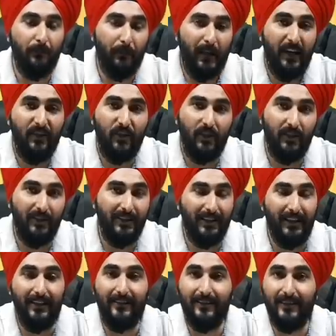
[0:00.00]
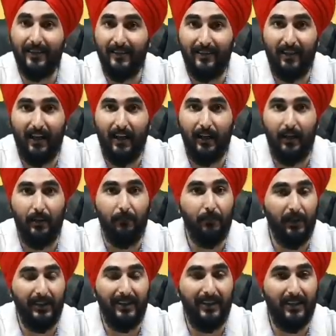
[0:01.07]
patience is desired,
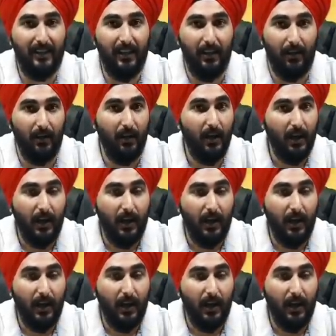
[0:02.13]
but still,